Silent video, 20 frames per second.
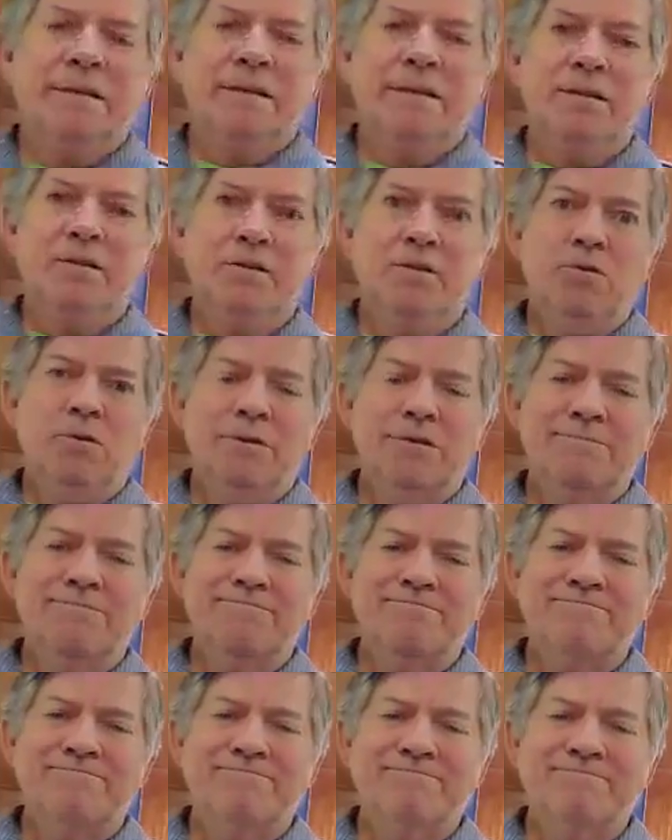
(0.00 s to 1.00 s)
Hello,
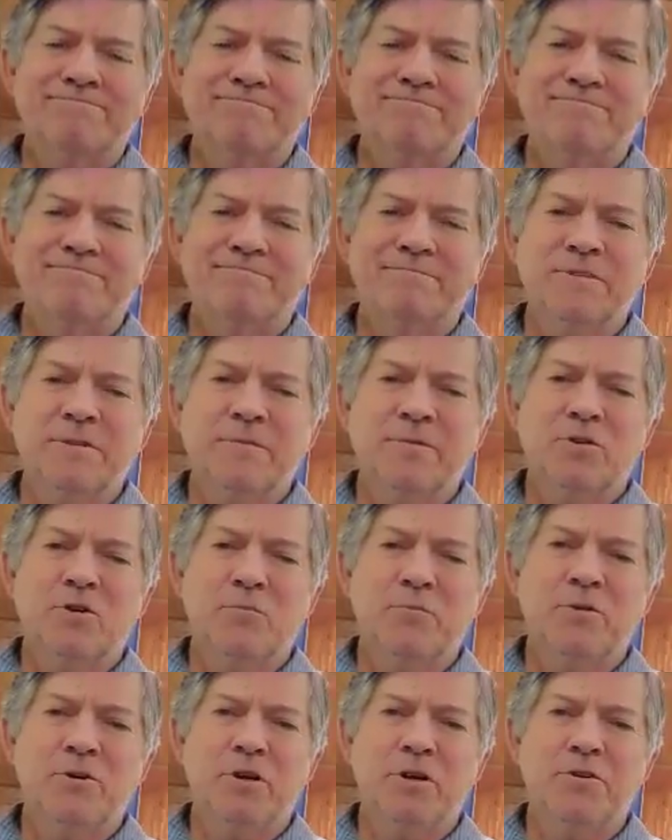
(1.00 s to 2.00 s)

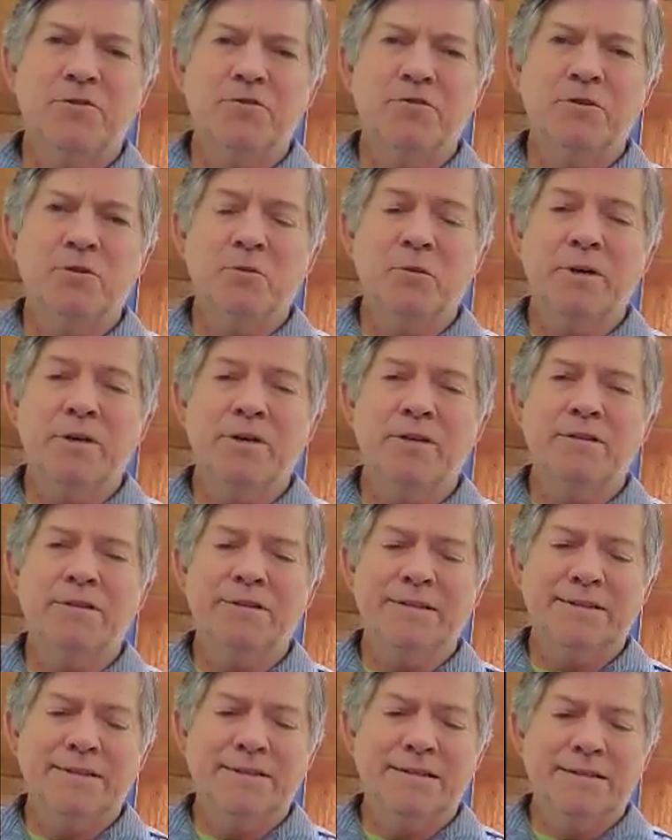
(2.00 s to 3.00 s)
hope you all are doing well.
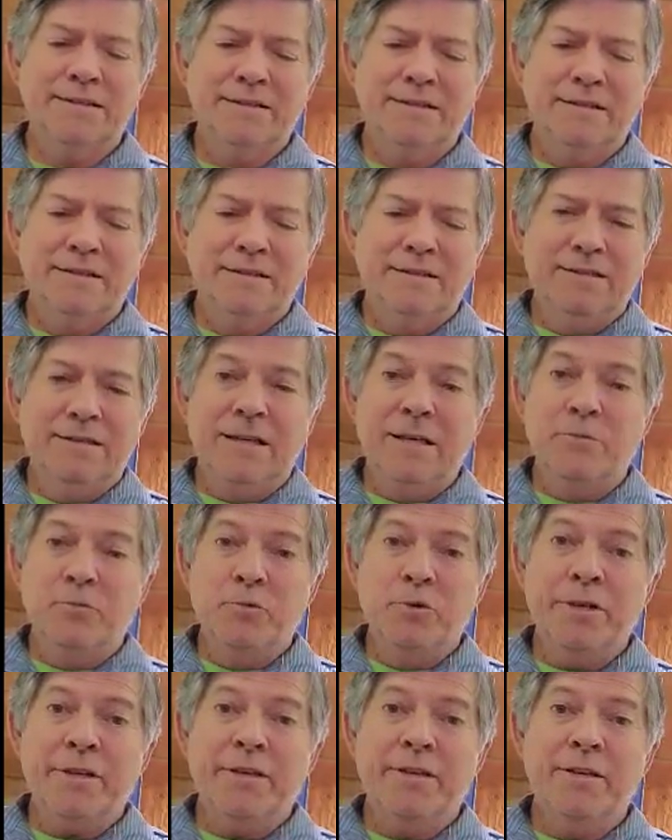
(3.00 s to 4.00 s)
I'm
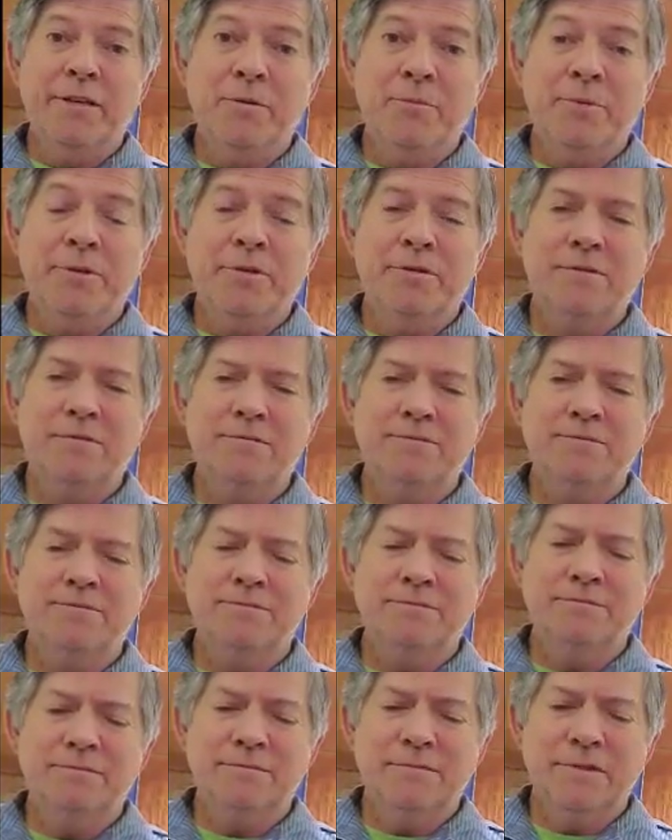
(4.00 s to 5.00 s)
Rick Hipp.
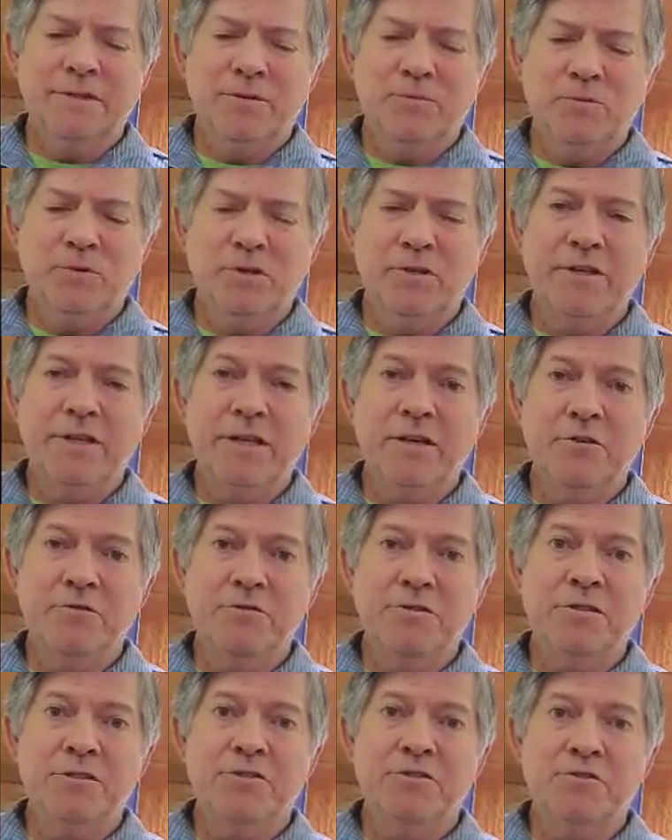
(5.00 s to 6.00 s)
I'm one of the
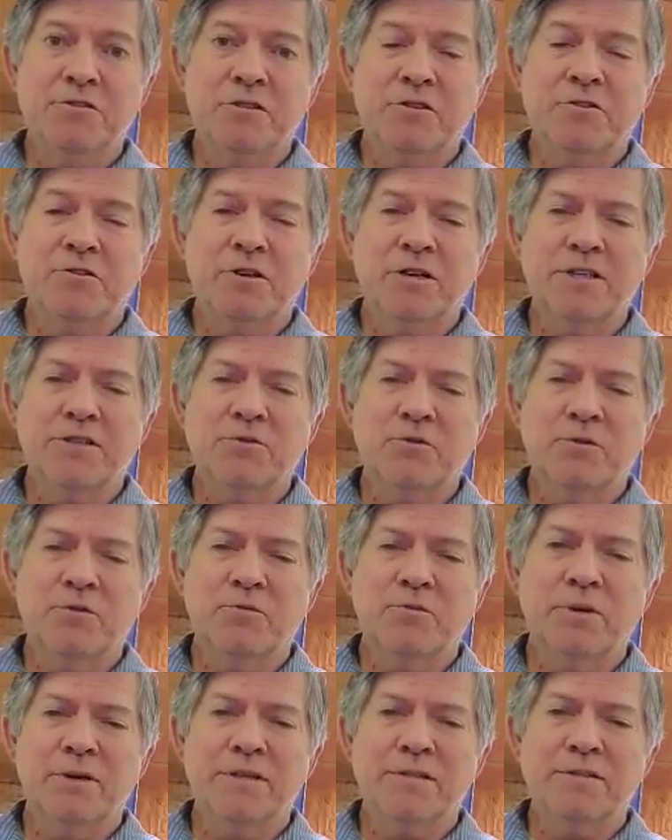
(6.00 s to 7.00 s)
elders at Church of Christ
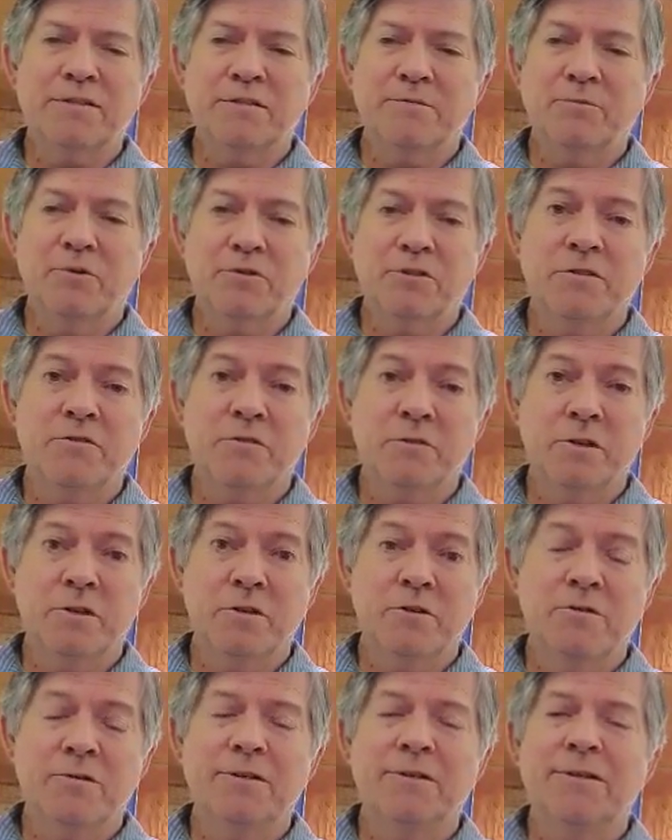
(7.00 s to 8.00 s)
Northwest, as most of you
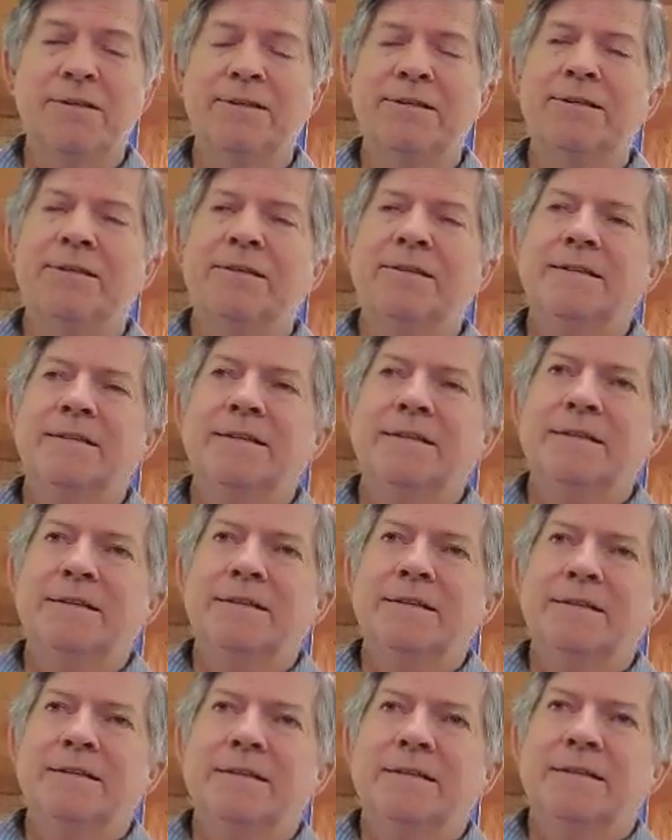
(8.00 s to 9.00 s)
know.
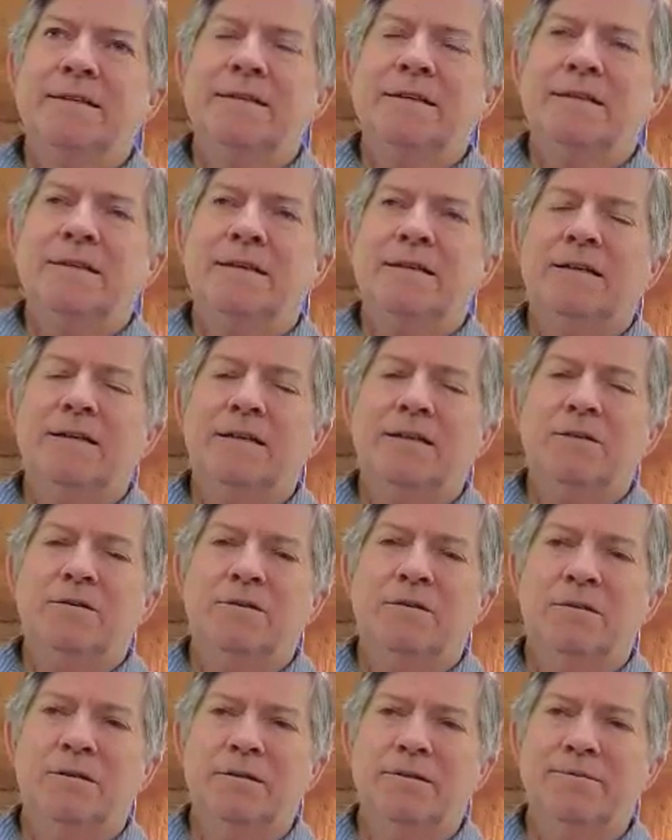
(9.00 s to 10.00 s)

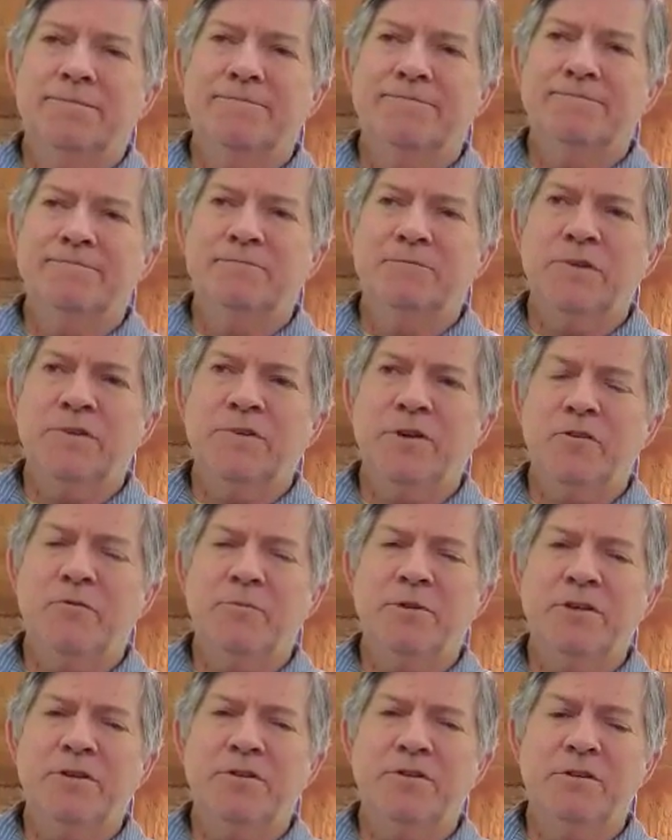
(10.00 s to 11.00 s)
We thought it would
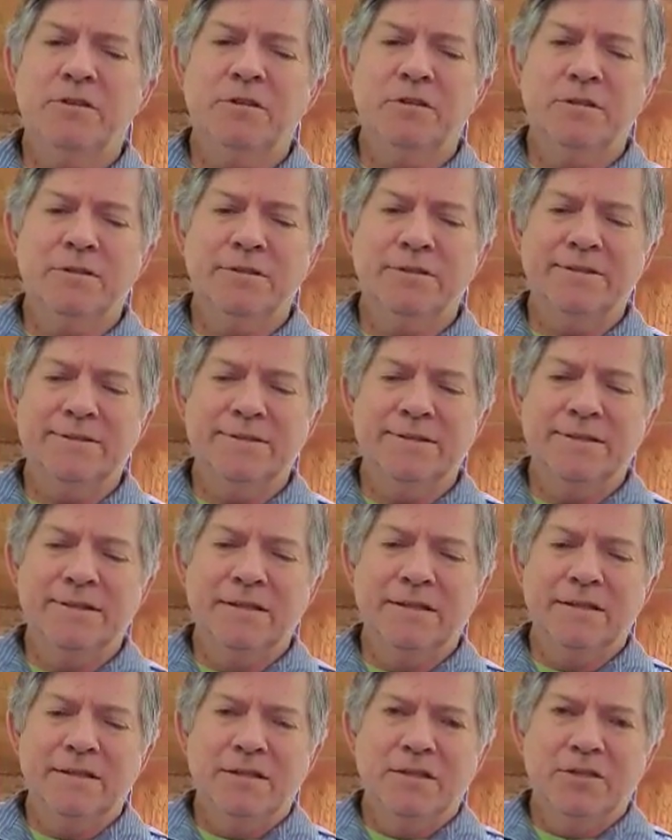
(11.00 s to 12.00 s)
be good to
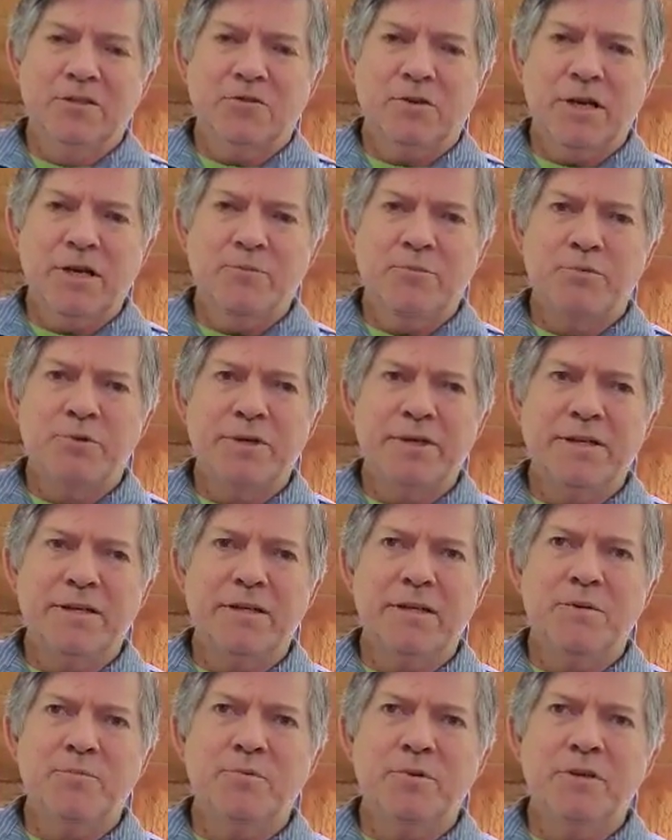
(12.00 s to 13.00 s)
try and bring an
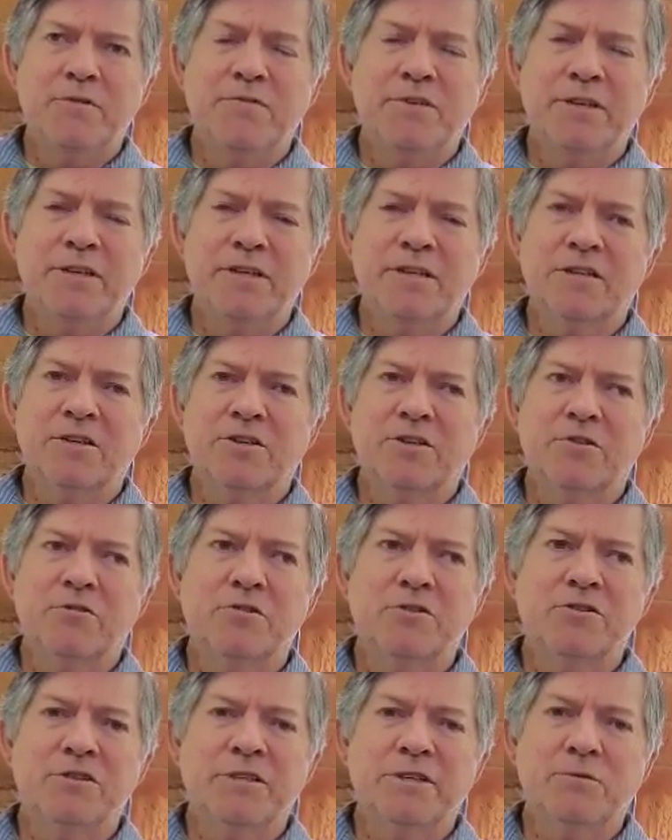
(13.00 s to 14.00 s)
uplifting and
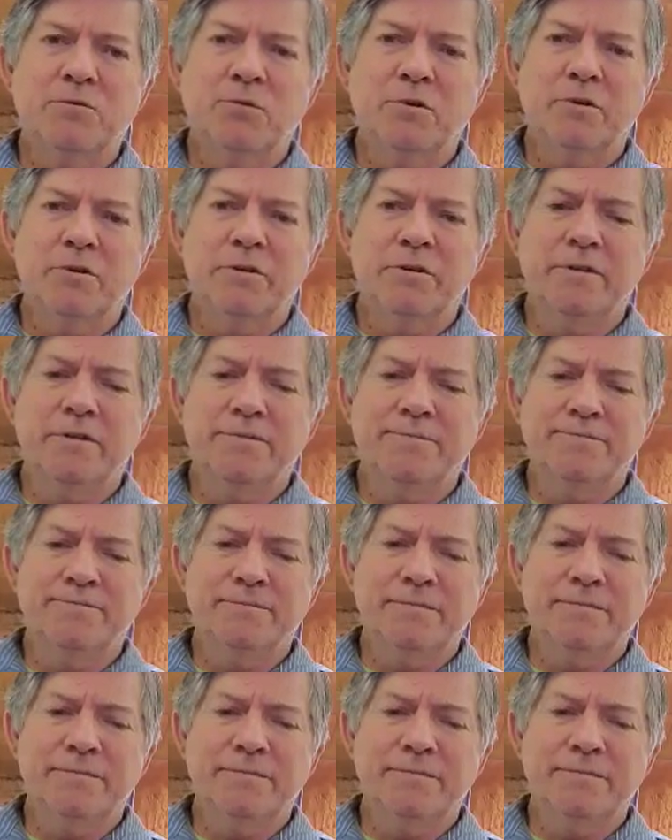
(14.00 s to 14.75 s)
encouraging word